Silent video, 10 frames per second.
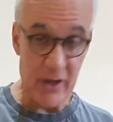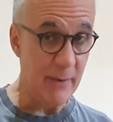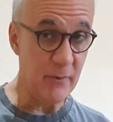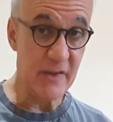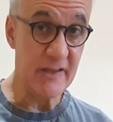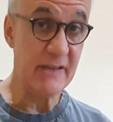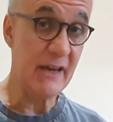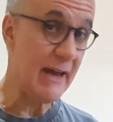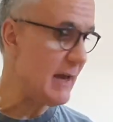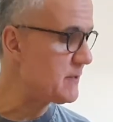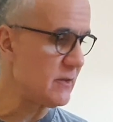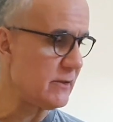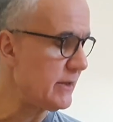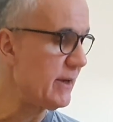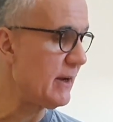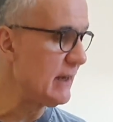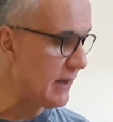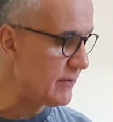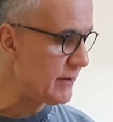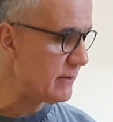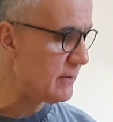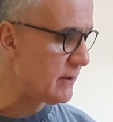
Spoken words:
happy with this guitar? Absolutely, I love it.